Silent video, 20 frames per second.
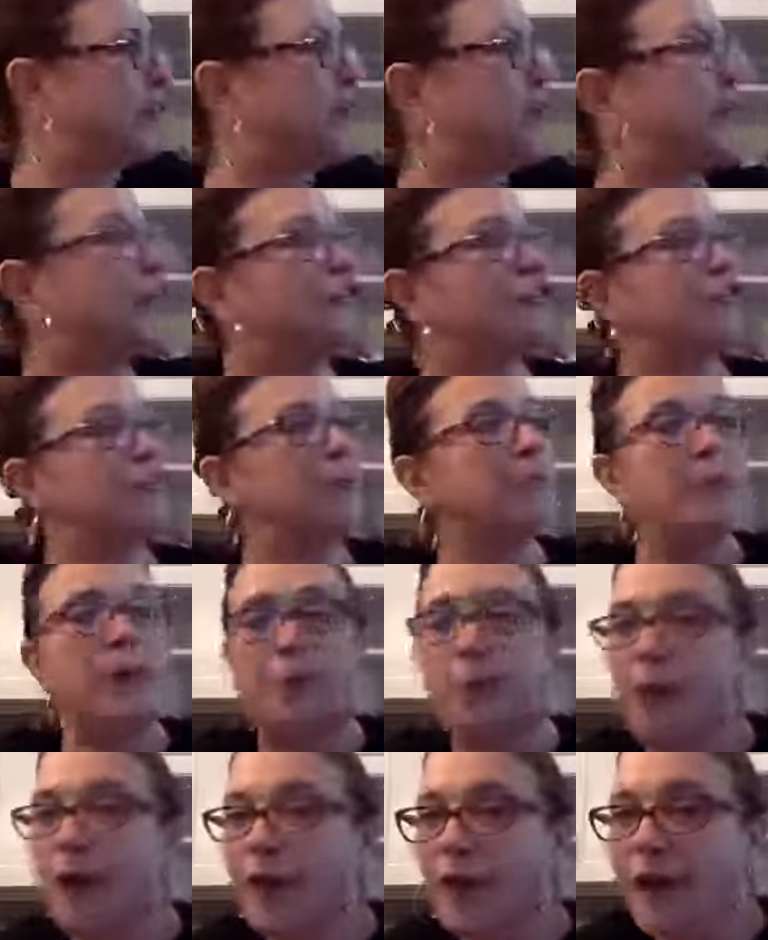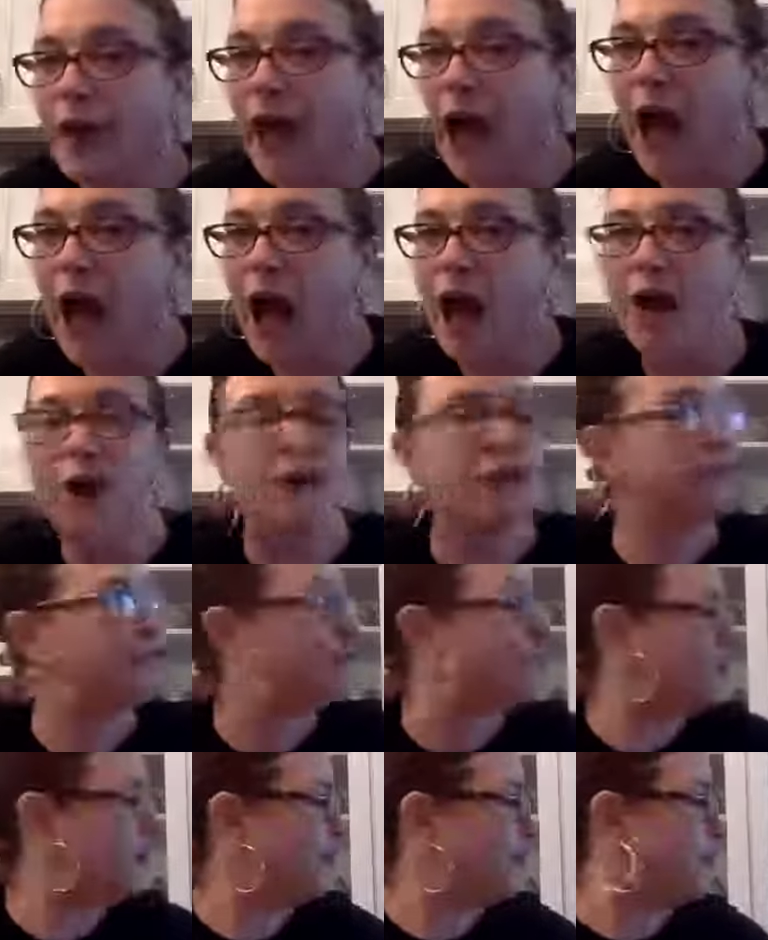You can jump up on the
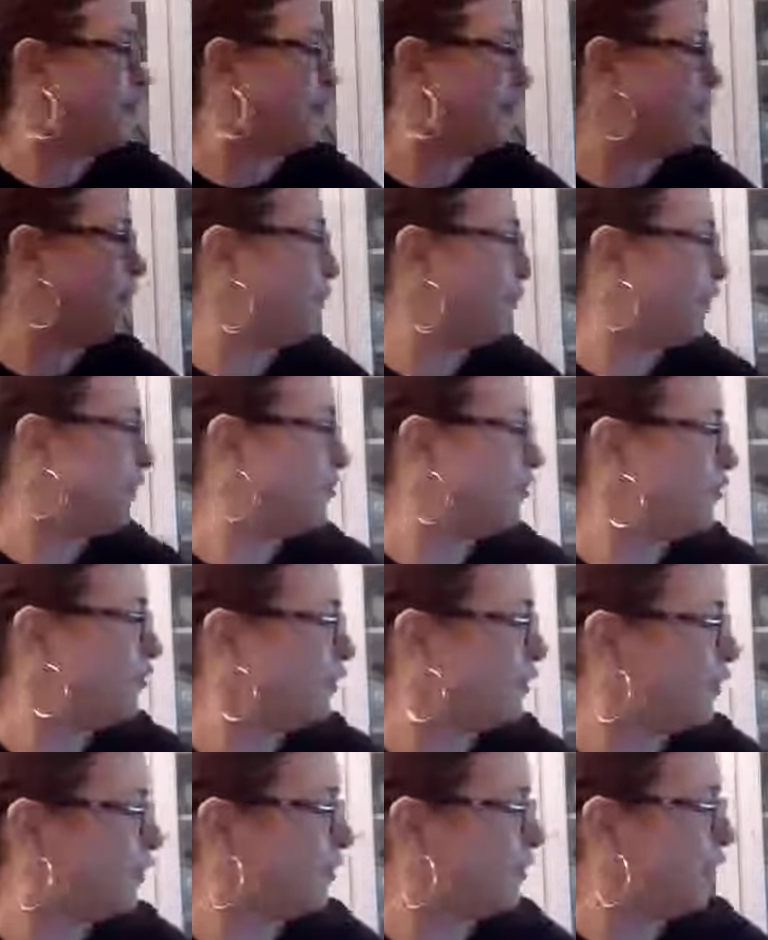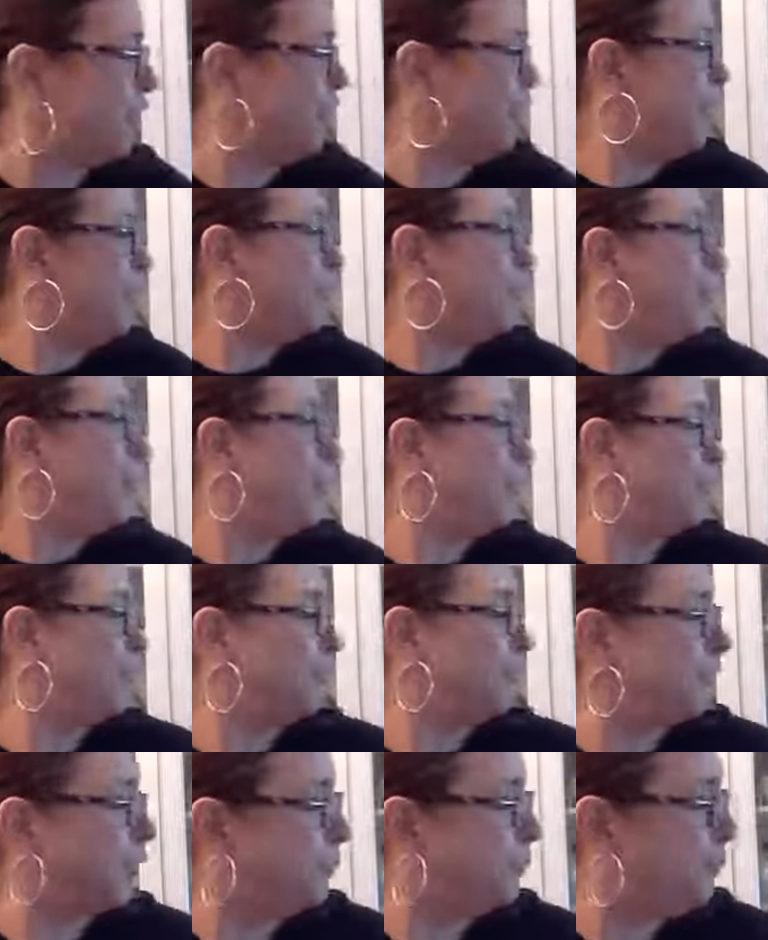couch and you can go into your little
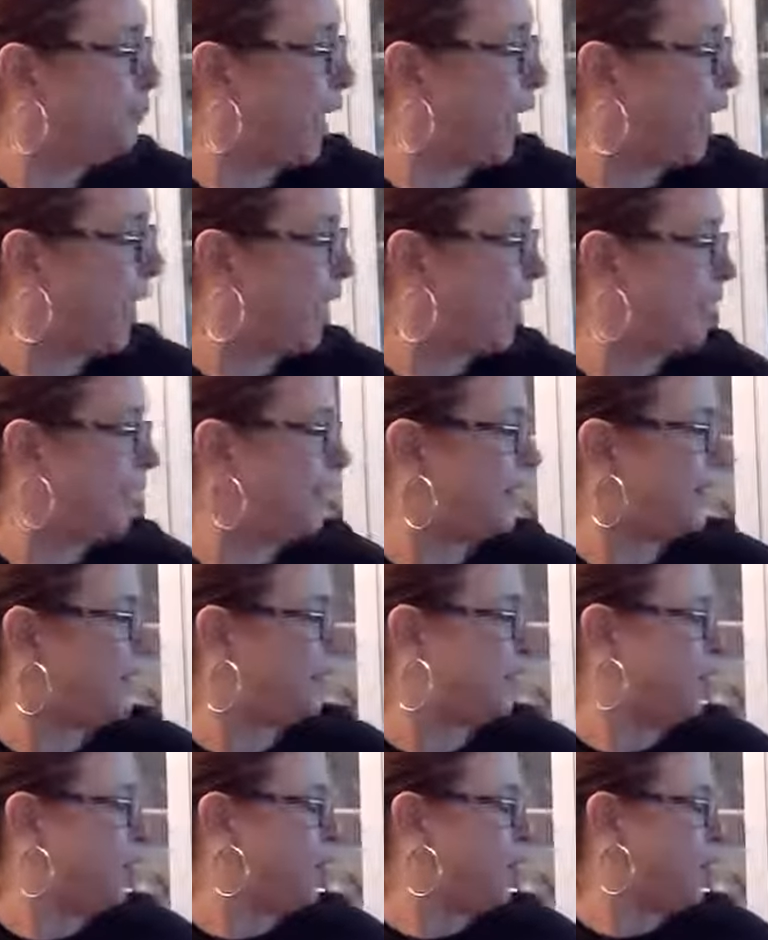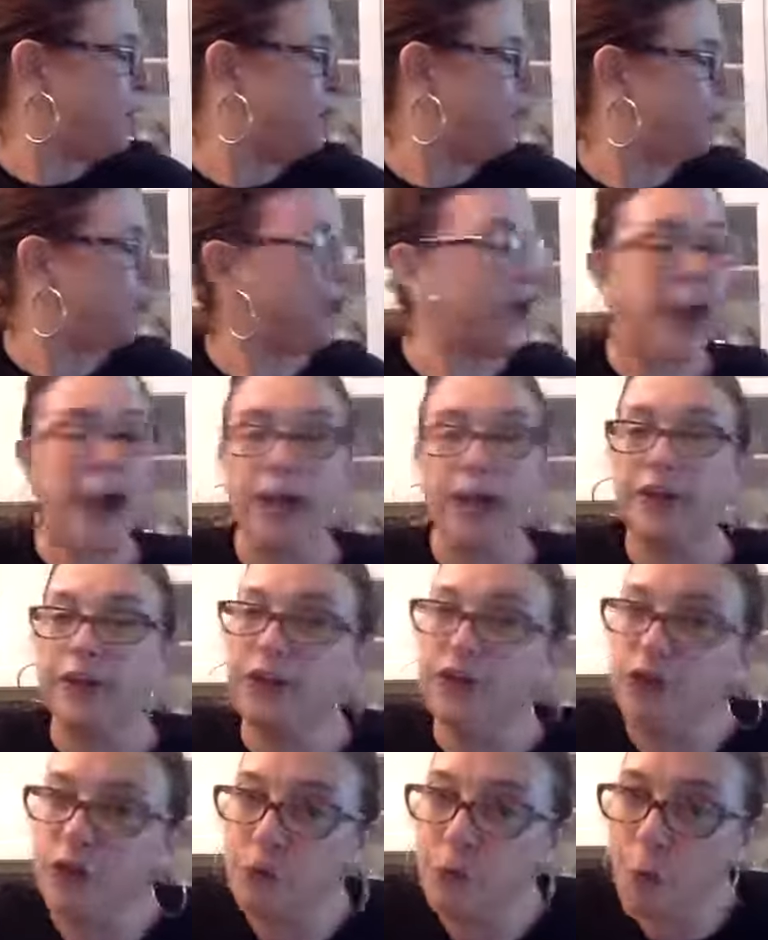bed and your crate, and
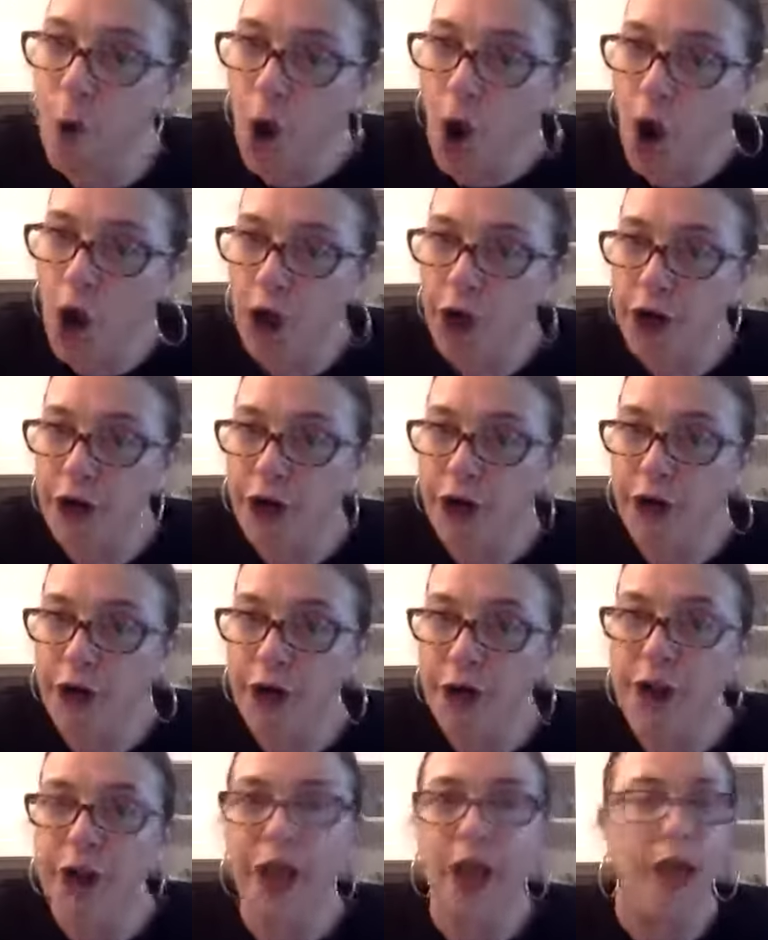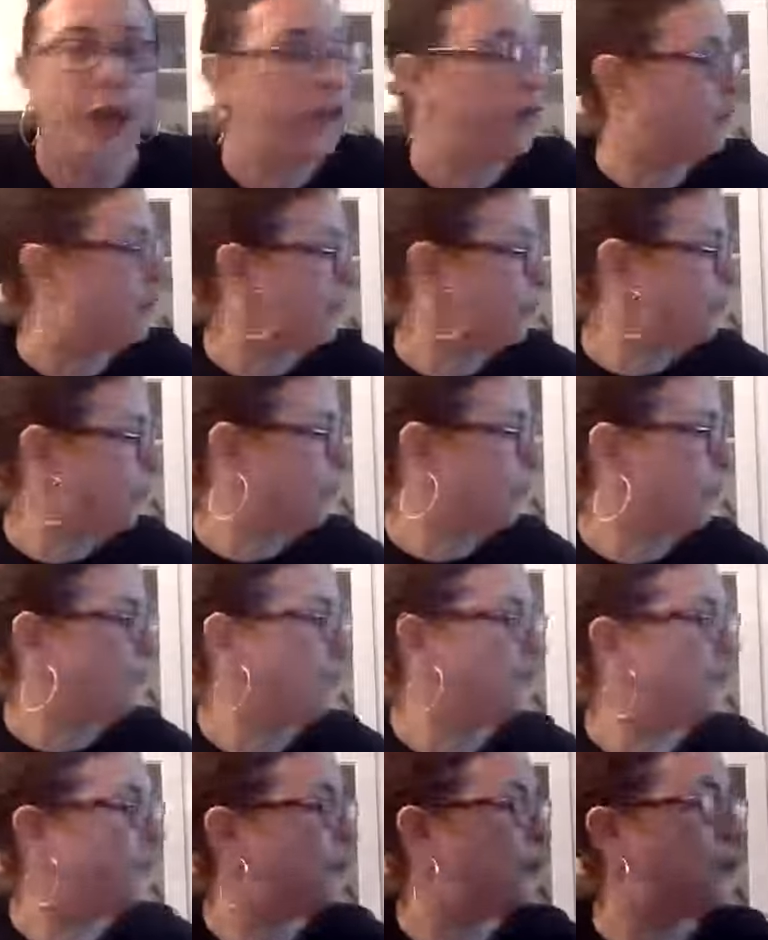there's your water and, you know,
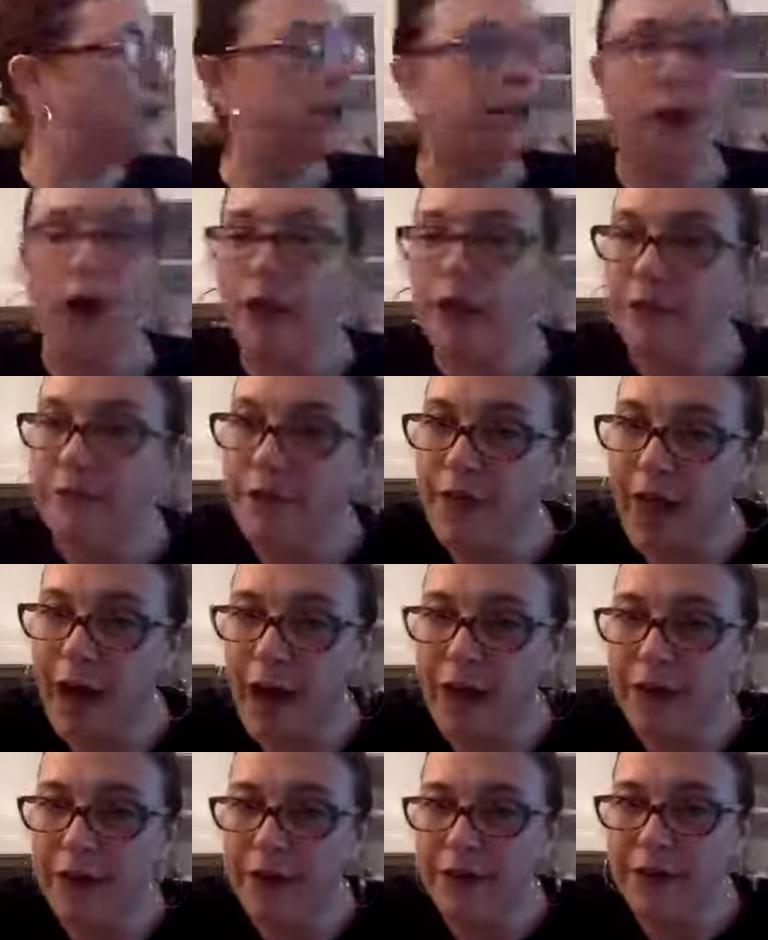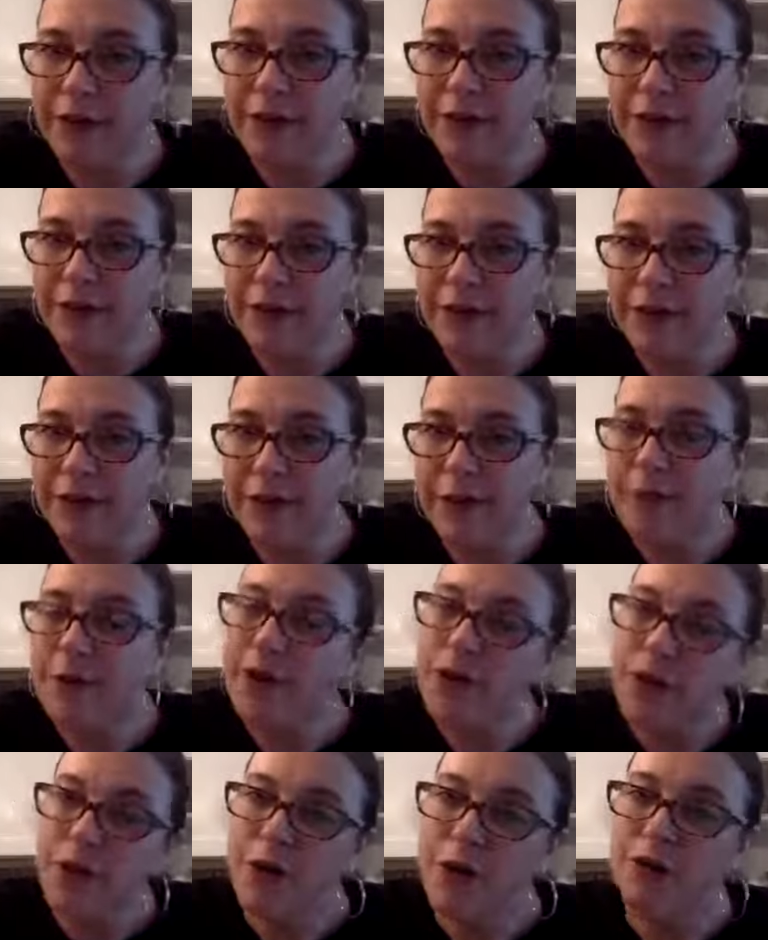your food and all of that.
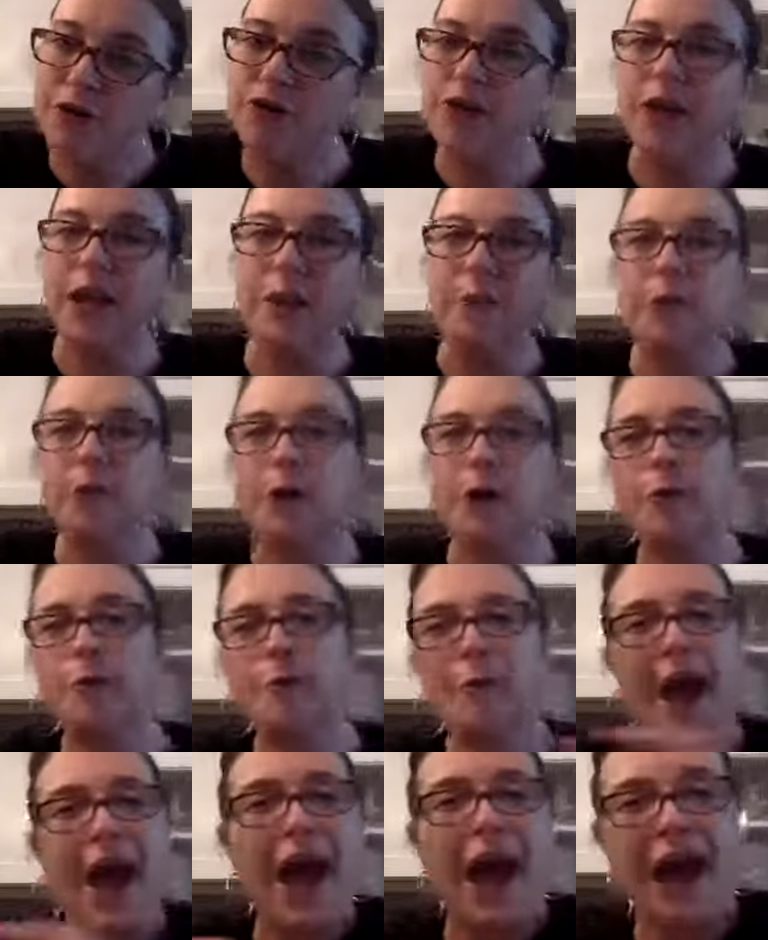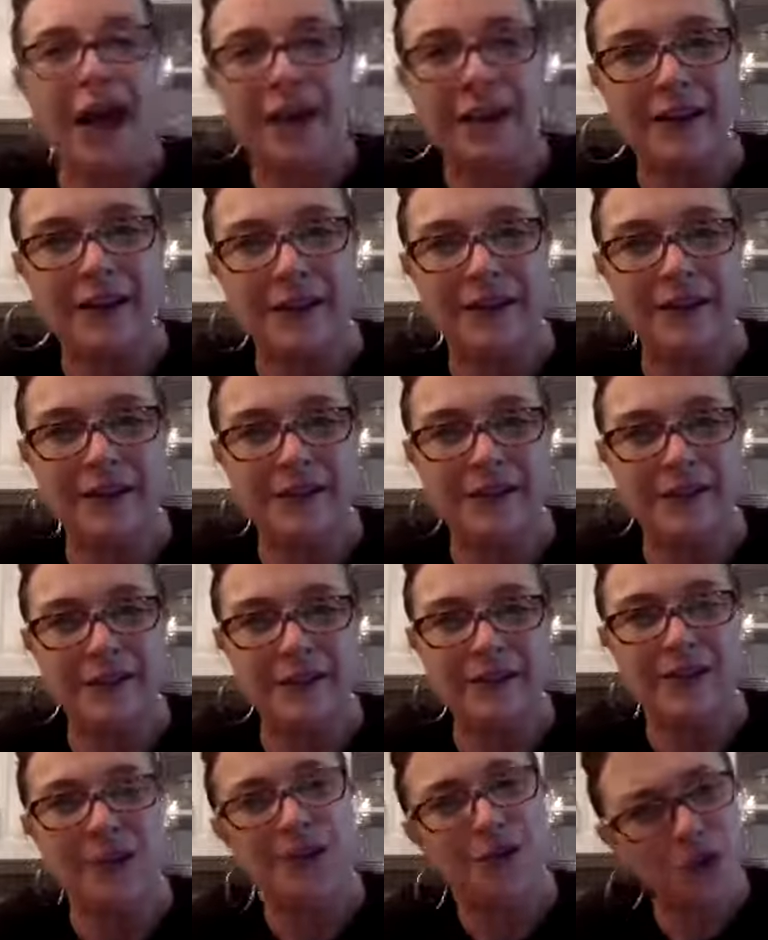But no, she kept going back
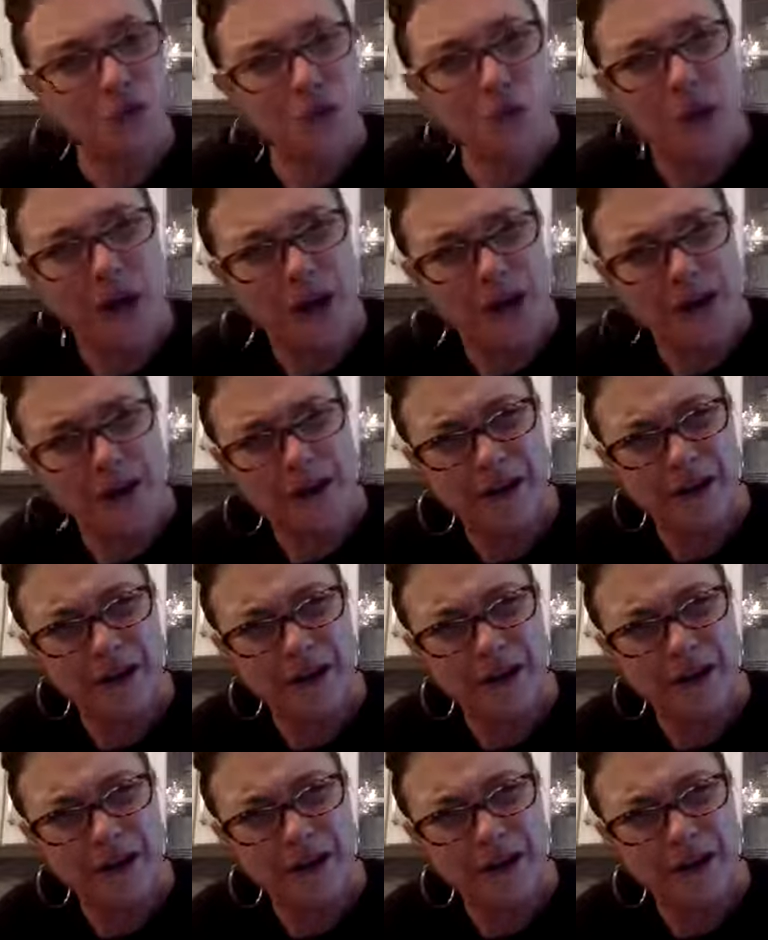to the door.